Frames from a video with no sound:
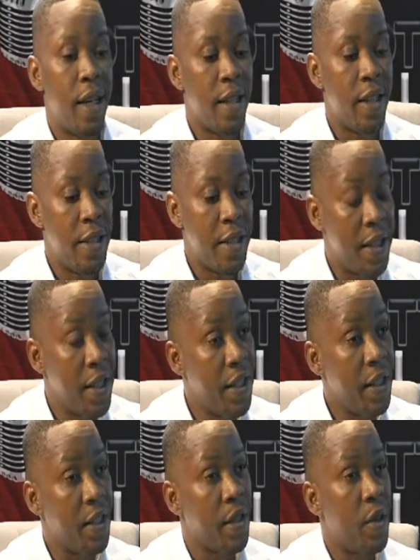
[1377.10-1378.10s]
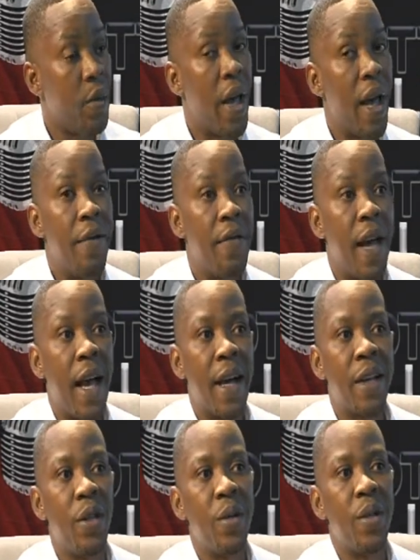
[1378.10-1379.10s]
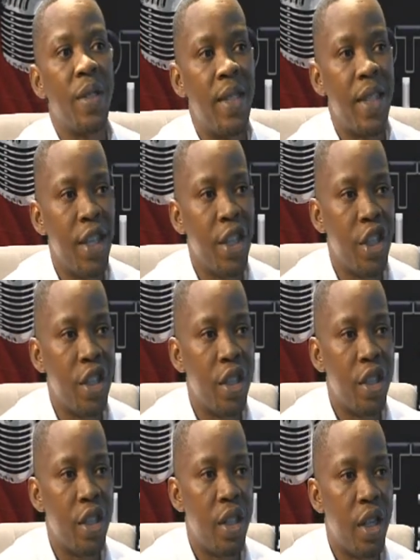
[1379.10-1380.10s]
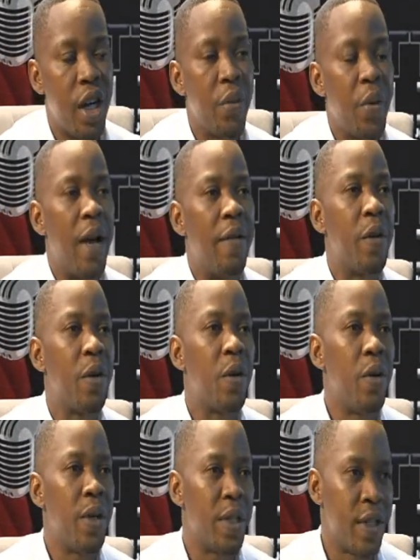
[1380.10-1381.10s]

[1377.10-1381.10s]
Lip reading: the disease, we have the acute stage and we have the chronic